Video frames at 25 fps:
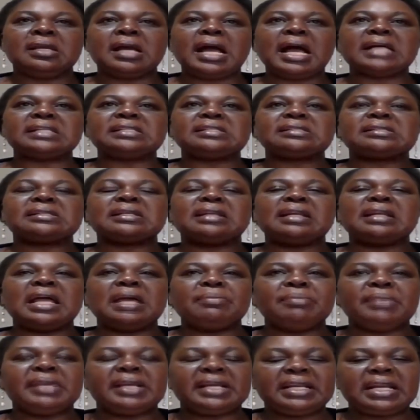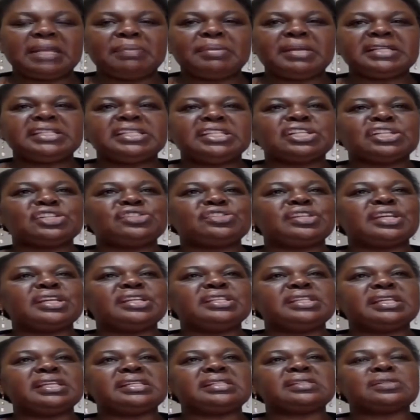as climatic
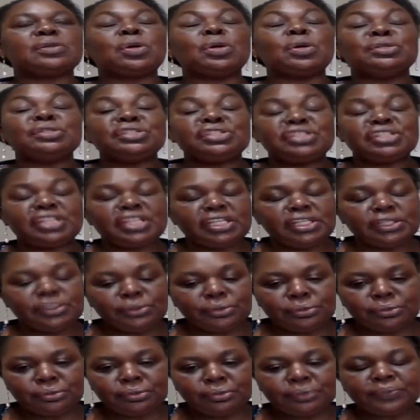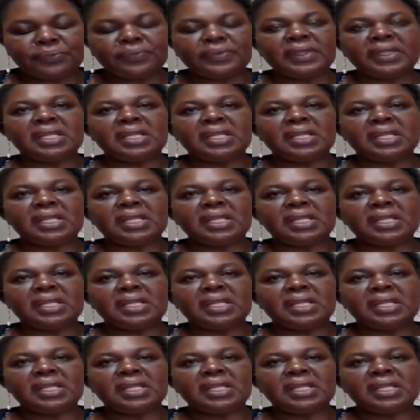changes continue,